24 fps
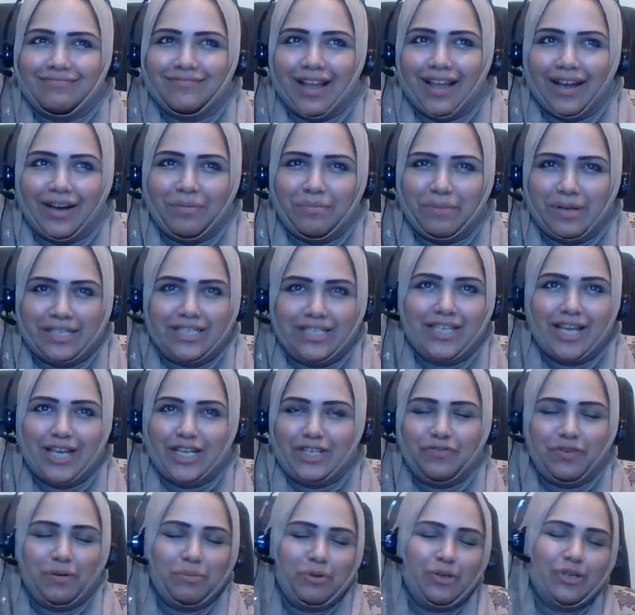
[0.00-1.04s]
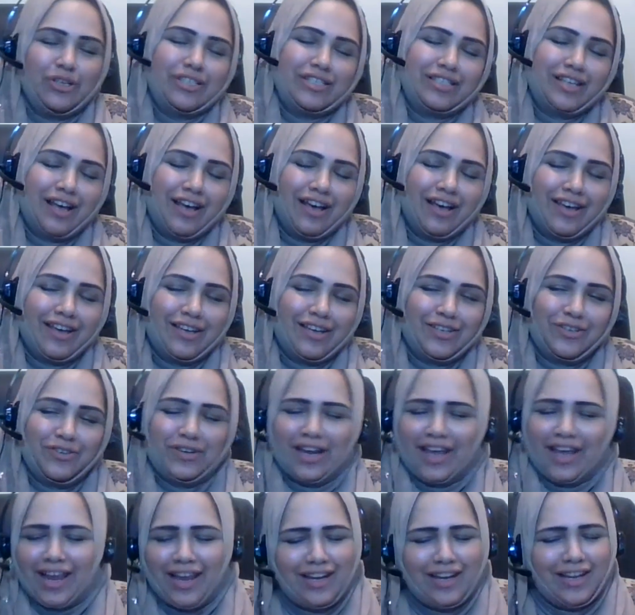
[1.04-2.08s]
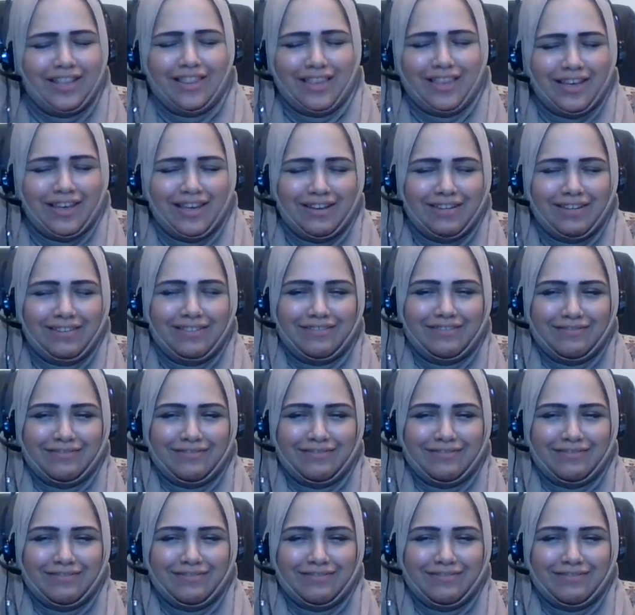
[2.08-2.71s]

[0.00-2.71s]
a message from your side or anything